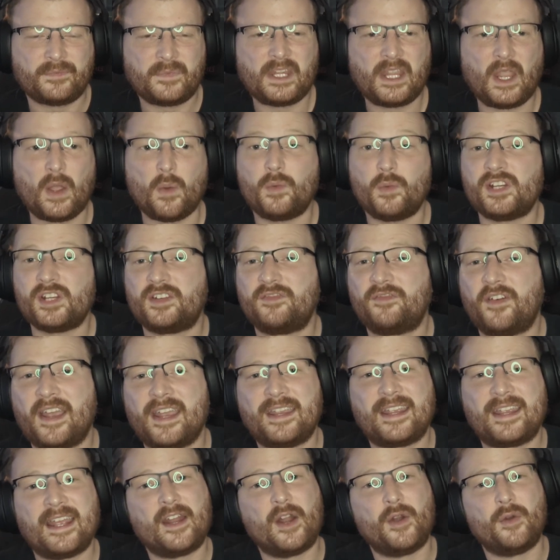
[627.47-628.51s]
Which is fine,
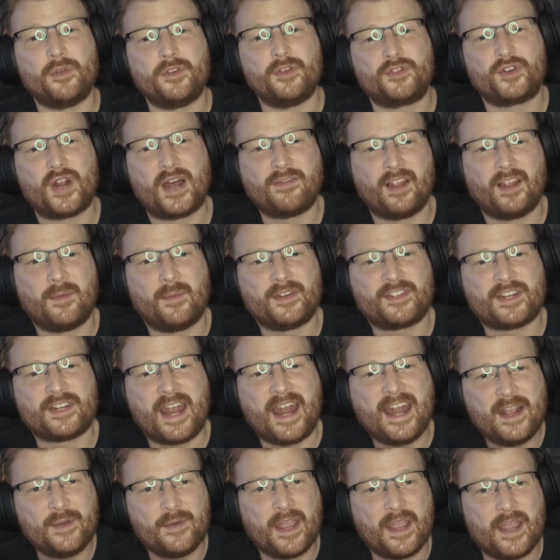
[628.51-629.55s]
because I don't really travel that much
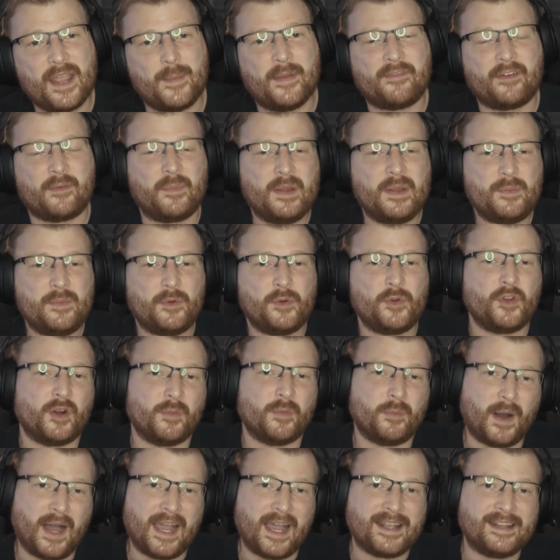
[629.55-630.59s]
anyway, but for people who are
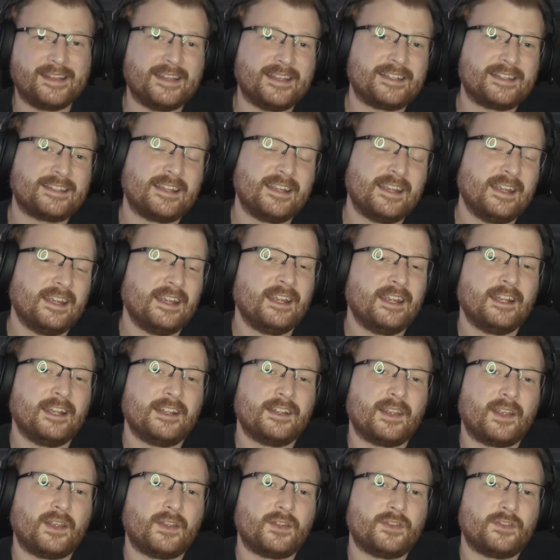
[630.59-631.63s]
buying this
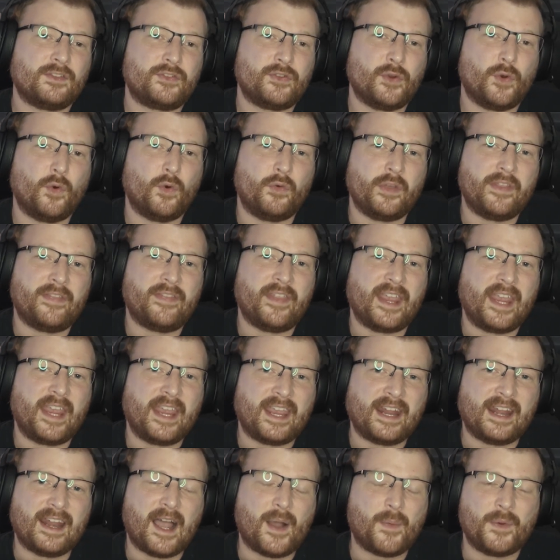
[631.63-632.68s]
solely
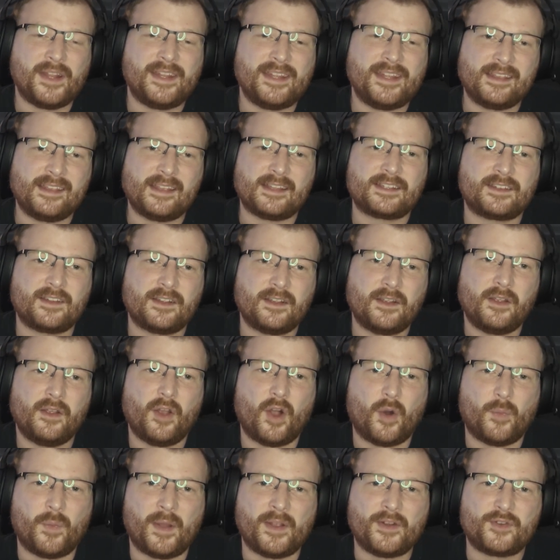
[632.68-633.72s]
thinking I'm going to take this
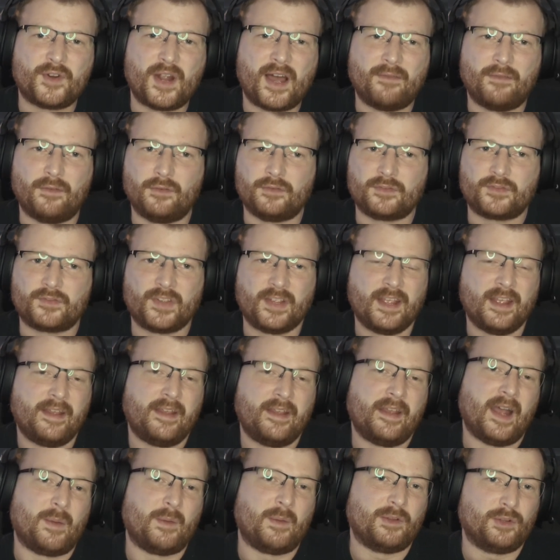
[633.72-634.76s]
on my travels,
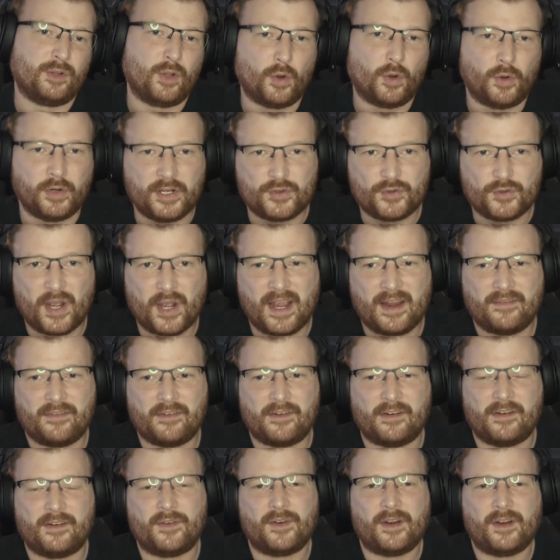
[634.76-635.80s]
I'm a lorry
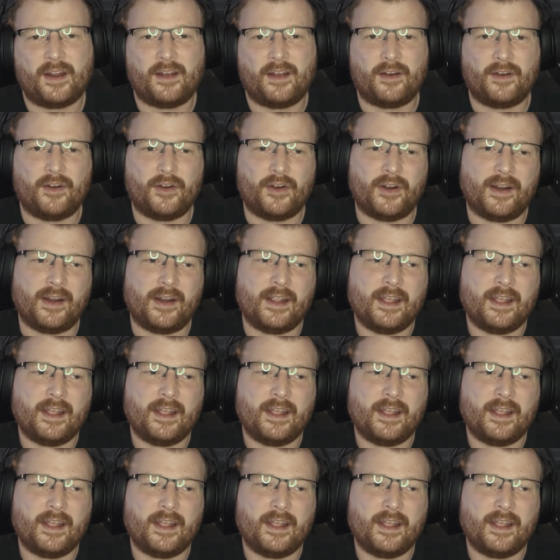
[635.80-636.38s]
driver or